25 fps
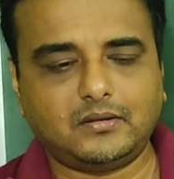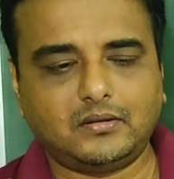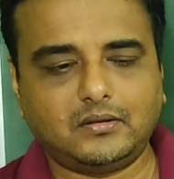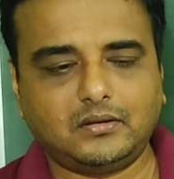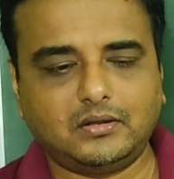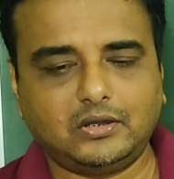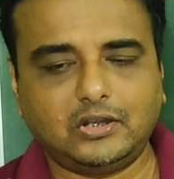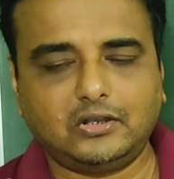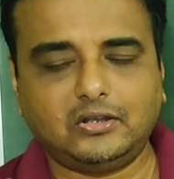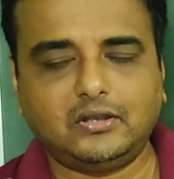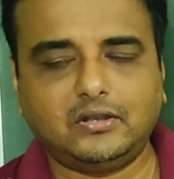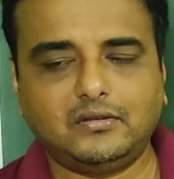
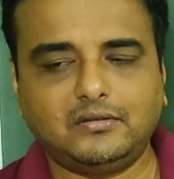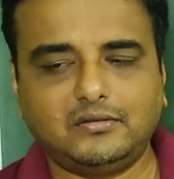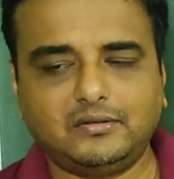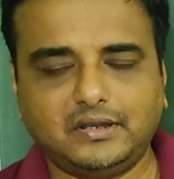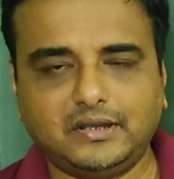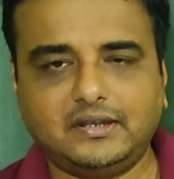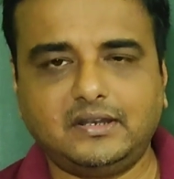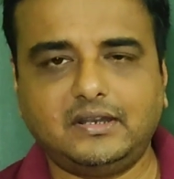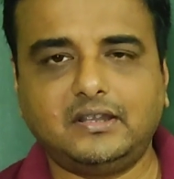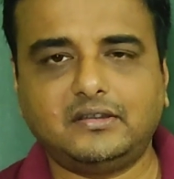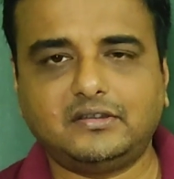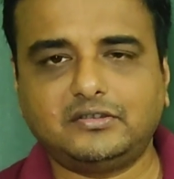
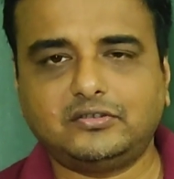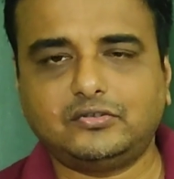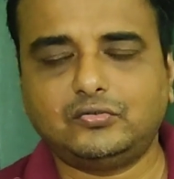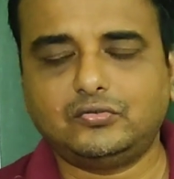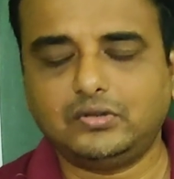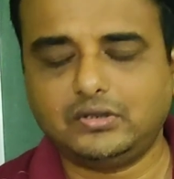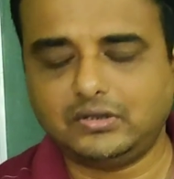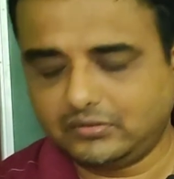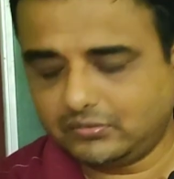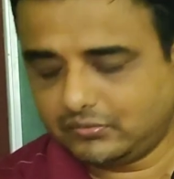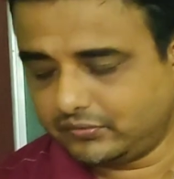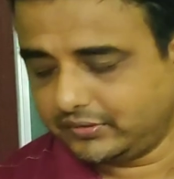get the
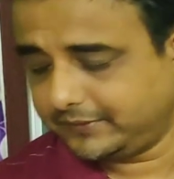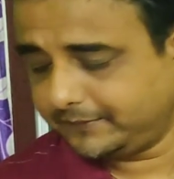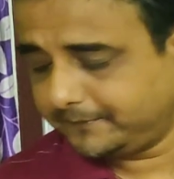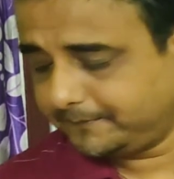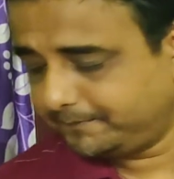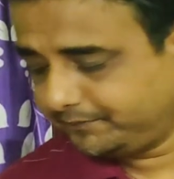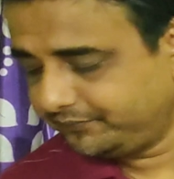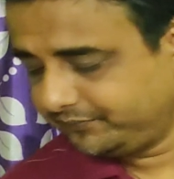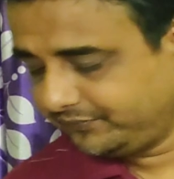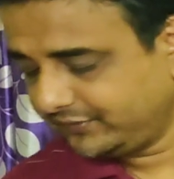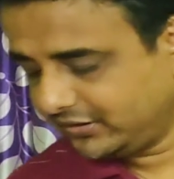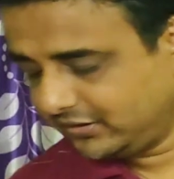story going.
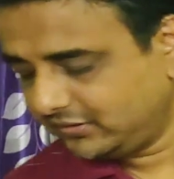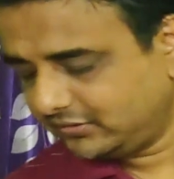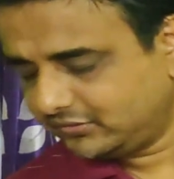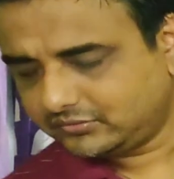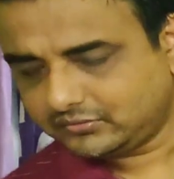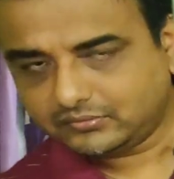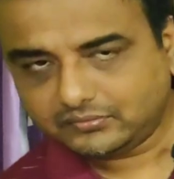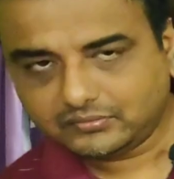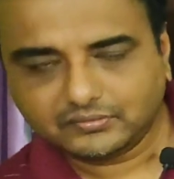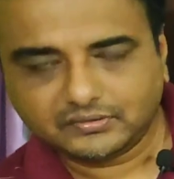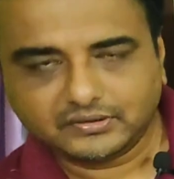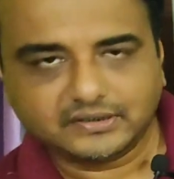
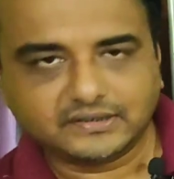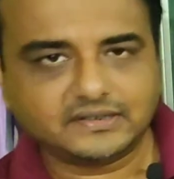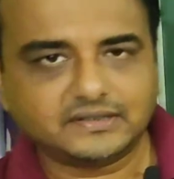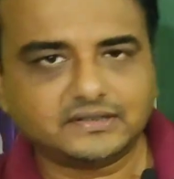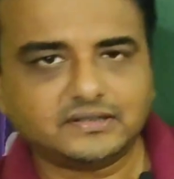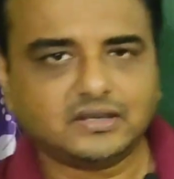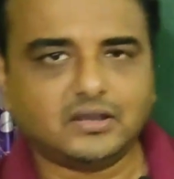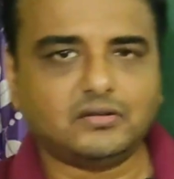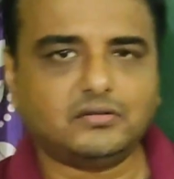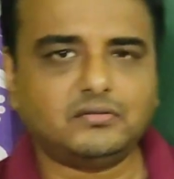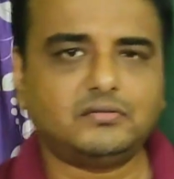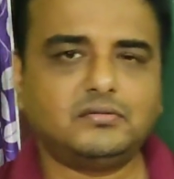So this is
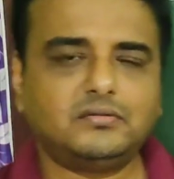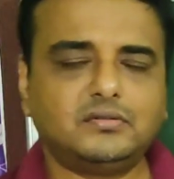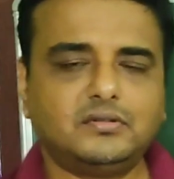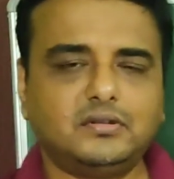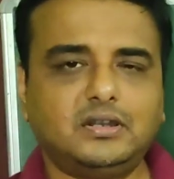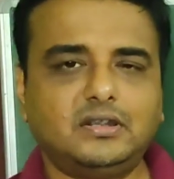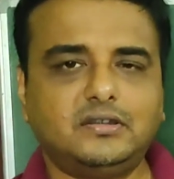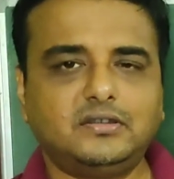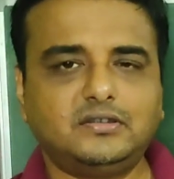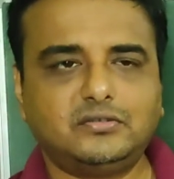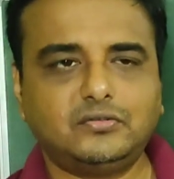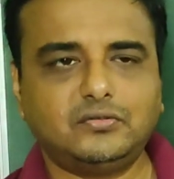how
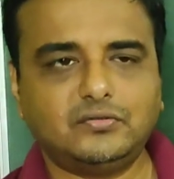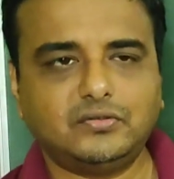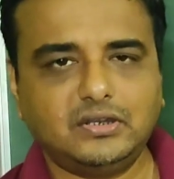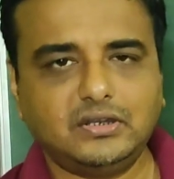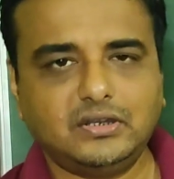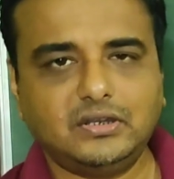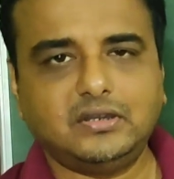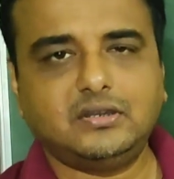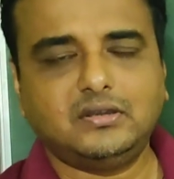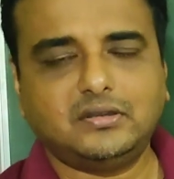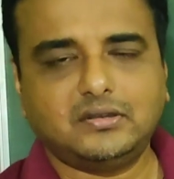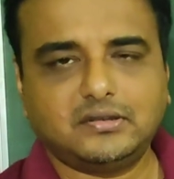the
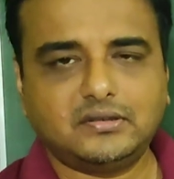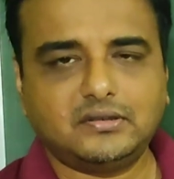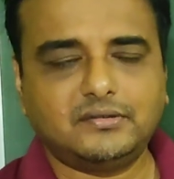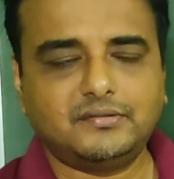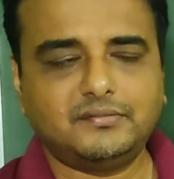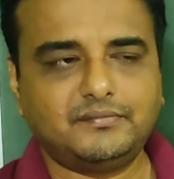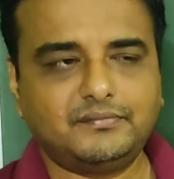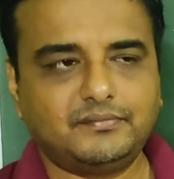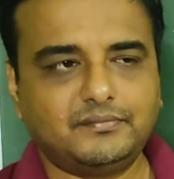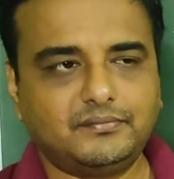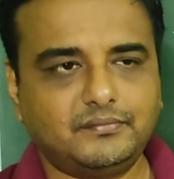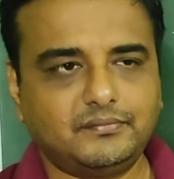story
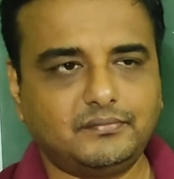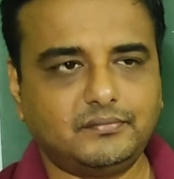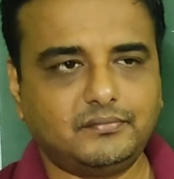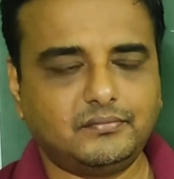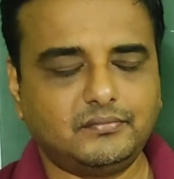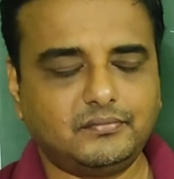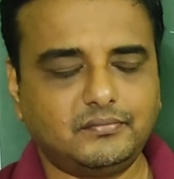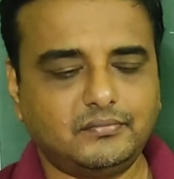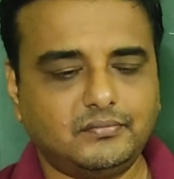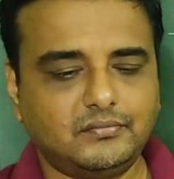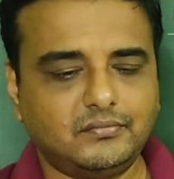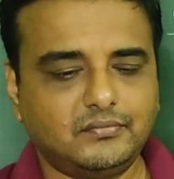
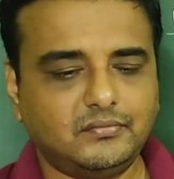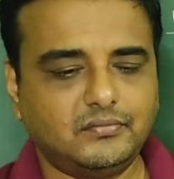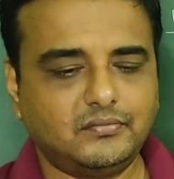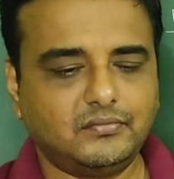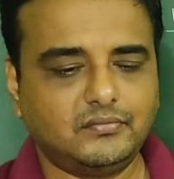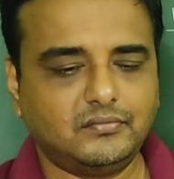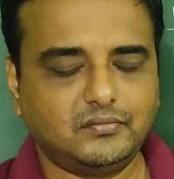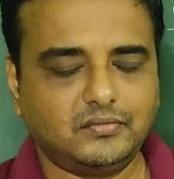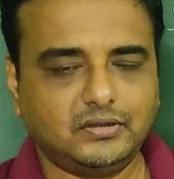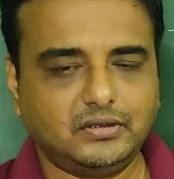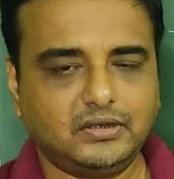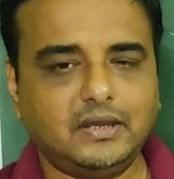
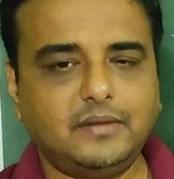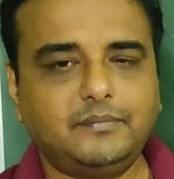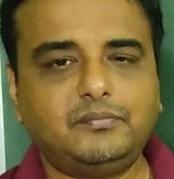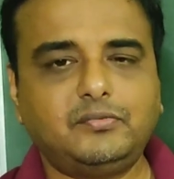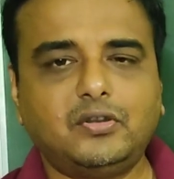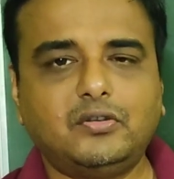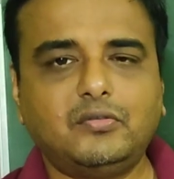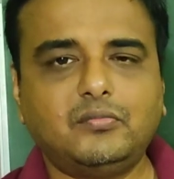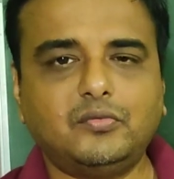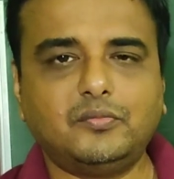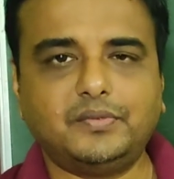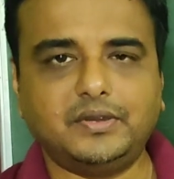kept
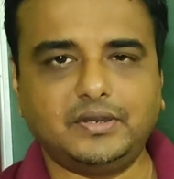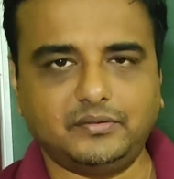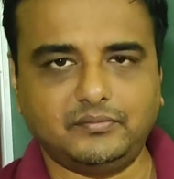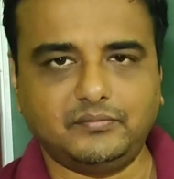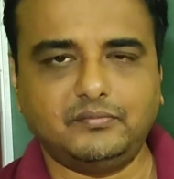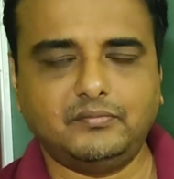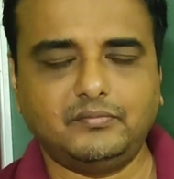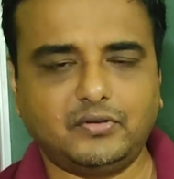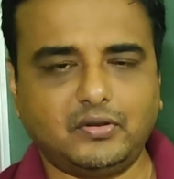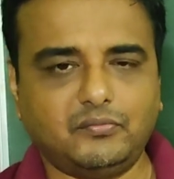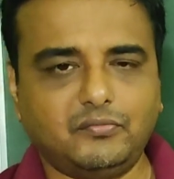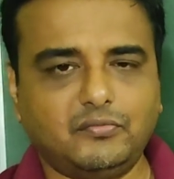on moving
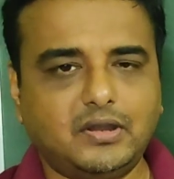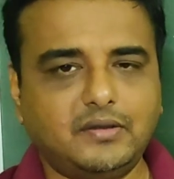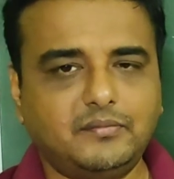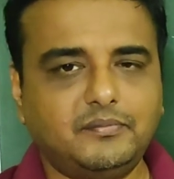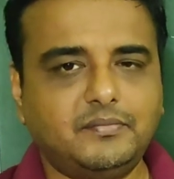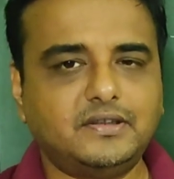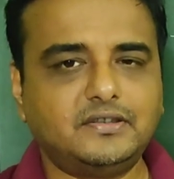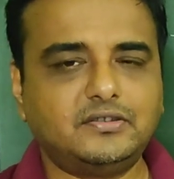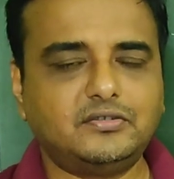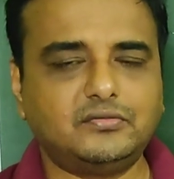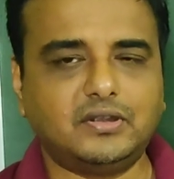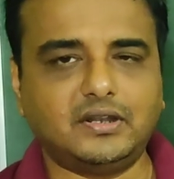from one
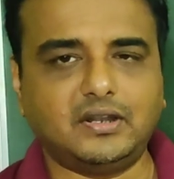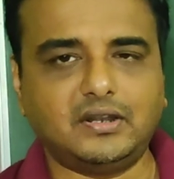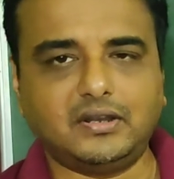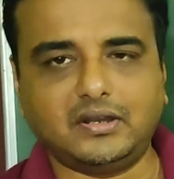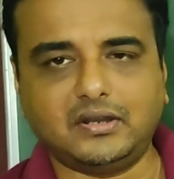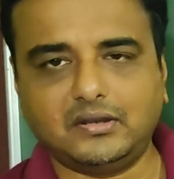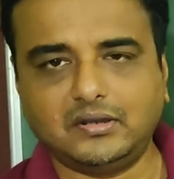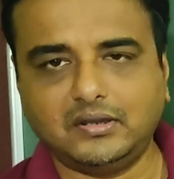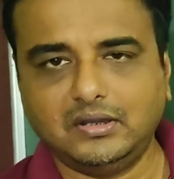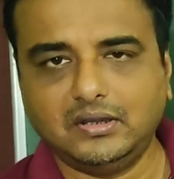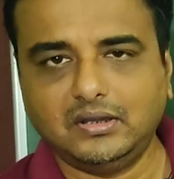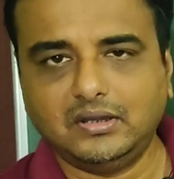page to another.
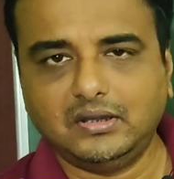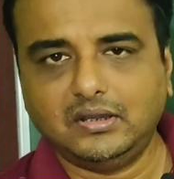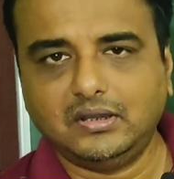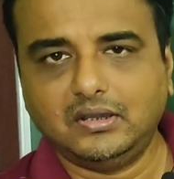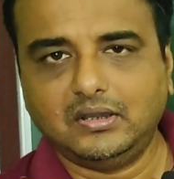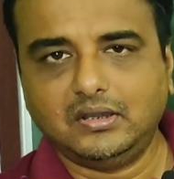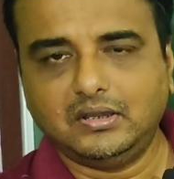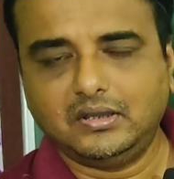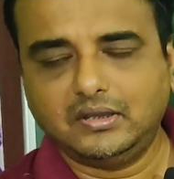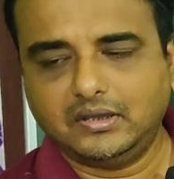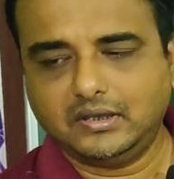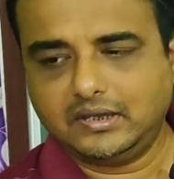
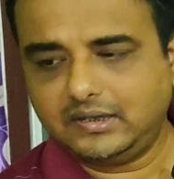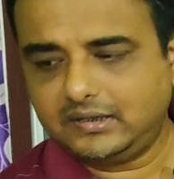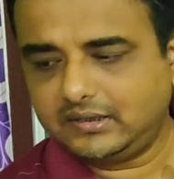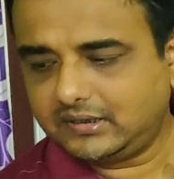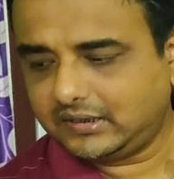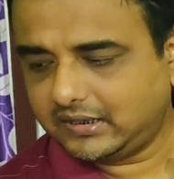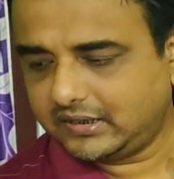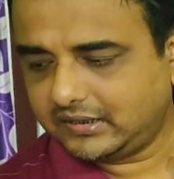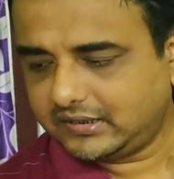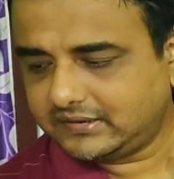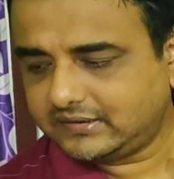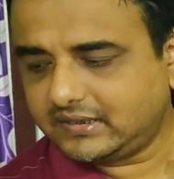In
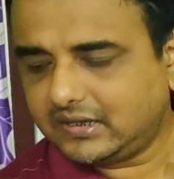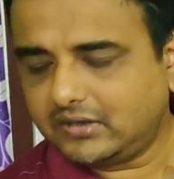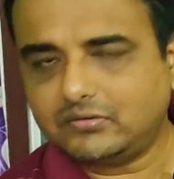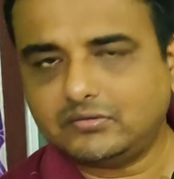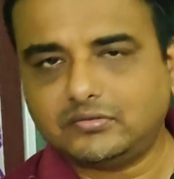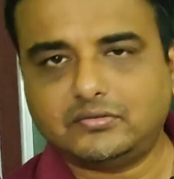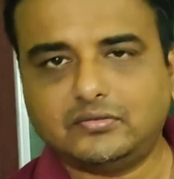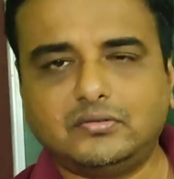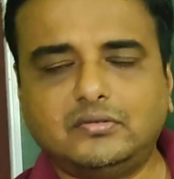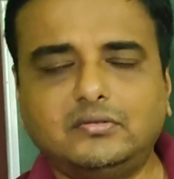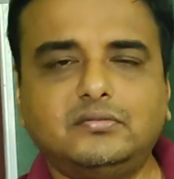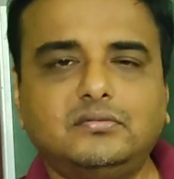Clarissa
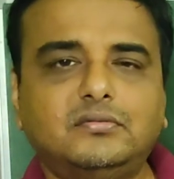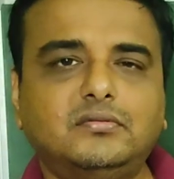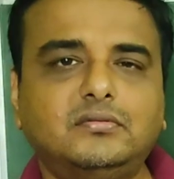also